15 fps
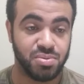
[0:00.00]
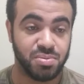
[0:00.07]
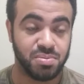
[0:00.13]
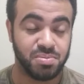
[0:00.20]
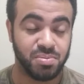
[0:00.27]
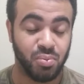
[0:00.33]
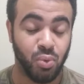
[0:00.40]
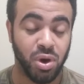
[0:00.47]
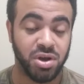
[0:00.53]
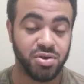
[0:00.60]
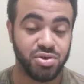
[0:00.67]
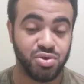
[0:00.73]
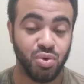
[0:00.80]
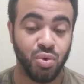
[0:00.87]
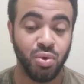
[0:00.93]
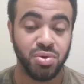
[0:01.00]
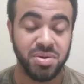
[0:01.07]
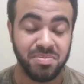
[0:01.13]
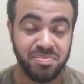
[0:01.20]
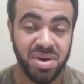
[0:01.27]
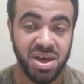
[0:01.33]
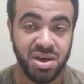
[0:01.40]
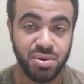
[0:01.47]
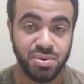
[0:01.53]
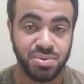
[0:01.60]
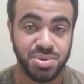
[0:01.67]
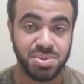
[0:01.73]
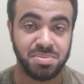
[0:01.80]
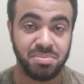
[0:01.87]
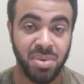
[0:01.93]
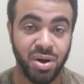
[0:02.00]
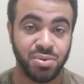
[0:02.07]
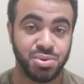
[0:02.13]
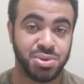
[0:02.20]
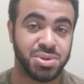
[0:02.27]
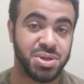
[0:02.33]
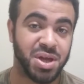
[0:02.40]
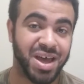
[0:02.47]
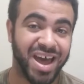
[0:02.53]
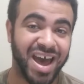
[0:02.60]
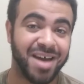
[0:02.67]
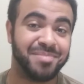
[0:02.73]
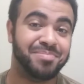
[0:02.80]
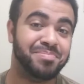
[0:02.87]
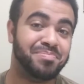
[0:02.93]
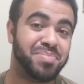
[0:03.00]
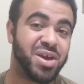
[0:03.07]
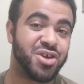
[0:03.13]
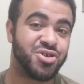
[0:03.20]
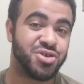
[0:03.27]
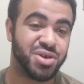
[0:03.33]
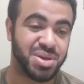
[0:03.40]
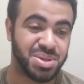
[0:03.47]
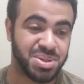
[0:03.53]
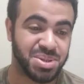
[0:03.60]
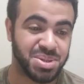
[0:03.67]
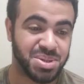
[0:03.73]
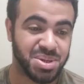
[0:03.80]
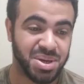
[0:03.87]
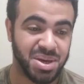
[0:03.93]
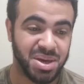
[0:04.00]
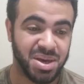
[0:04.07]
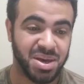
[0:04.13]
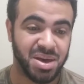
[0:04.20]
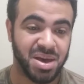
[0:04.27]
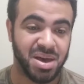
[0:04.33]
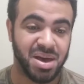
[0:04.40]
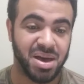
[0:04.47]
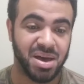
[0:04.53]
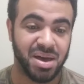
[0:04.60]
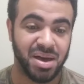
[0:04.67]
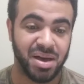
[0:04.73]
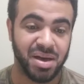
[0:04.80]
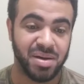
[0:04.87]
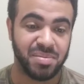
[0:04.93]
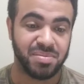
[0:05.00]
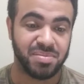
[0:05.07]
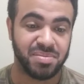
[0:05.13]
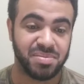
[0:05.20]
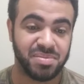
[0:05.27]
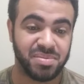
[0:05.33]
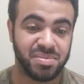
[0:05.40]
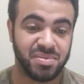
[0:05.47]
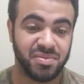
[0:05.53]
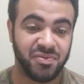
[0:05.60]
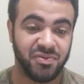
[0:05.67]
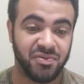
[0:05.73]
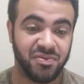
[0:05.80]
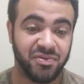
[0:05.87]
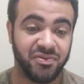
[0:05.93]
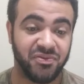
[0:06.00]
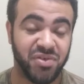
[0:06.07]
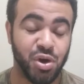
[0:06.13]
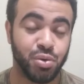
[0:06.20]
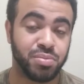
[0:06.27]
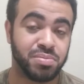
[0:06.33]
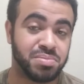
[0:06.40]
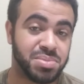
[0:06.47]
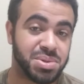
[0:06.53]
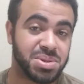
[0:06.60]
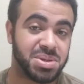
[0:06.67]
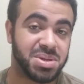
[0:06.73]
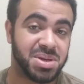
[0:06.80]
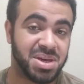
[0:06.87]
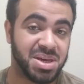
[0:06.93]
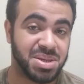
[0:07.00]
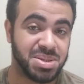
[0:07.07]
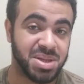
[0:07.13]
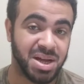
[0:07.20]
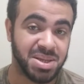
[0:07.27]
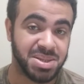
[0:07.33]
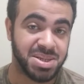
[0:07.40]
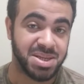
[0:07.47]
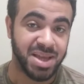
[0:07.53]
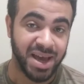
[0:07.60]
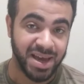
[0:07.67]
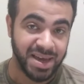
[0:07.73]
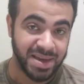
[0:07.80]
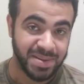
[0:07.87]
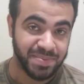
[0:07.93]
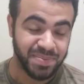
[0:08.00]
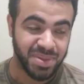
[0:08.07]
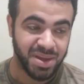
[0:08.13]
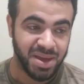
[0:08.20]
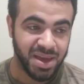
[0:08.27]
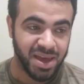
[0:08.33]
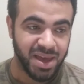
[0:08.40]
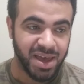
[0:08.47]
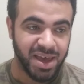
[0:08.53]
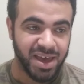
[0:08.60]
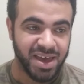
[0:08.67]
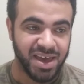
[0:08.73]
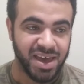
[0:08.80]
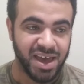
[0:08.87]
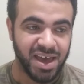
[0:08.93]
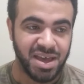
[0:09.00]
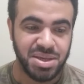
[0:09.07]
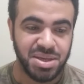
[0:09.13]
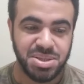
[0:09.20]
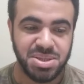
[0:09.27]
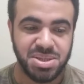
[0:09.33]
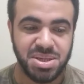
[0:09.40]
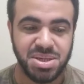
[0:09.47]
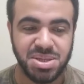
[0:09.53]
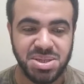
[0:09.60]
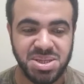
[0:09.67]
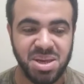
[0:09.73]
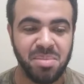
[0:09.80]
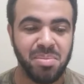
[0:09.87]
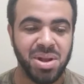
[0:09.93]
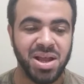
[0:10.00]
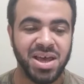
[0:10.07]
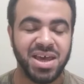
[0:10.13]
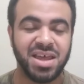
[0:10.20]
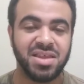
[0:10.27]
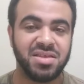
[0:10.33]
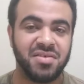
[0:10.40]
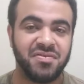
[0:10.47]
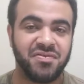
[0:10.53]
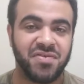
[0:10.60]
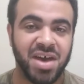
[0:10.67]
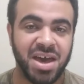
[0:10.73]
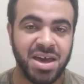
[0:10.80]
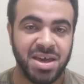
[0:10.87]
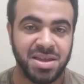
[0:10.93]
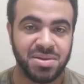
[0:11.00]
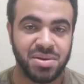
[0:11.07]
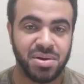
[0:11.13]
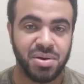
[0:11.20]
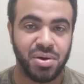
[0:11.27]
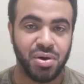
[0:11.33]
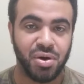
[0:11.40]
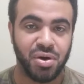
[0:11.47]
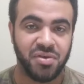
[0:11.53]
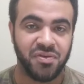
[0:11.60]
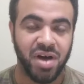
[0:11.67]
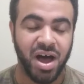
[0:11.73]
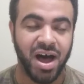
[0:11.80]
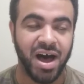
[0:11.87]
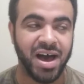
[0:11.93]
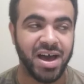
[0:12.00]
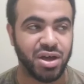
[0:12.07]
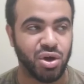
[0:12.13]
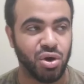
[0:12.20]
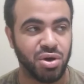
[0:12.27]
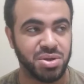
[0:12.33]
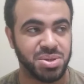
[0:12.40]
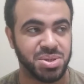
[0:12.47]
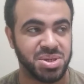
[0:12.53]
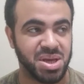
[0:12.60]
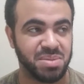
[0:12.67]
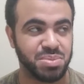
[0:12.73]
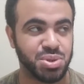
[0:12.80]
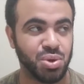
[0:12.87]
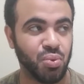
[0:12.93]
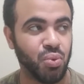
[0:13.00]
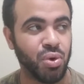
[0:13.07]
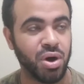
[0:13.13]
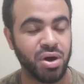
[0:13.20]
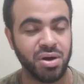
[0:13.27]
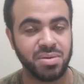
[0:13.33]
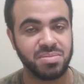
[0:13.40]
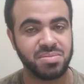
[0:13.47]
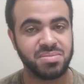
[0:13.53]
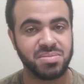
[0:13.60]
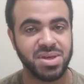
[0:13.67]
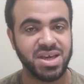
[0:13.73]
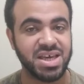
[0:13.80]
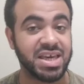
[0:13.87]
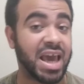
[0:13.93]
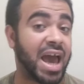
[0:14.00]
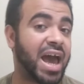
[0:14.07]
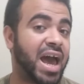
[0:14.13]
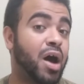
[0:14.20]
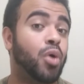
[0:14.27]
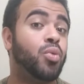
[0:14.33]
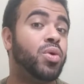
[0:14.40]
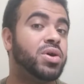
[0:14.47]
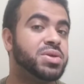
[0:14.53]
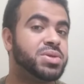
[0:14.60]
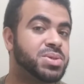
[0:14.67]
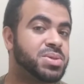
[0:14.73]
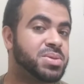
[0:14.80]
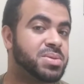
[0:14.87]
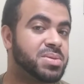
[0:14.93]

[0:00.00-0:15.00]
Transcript: one of Jordan Peele's most ambitious um, films he's done to date. It's similar in the vein of high concept to what Get Out was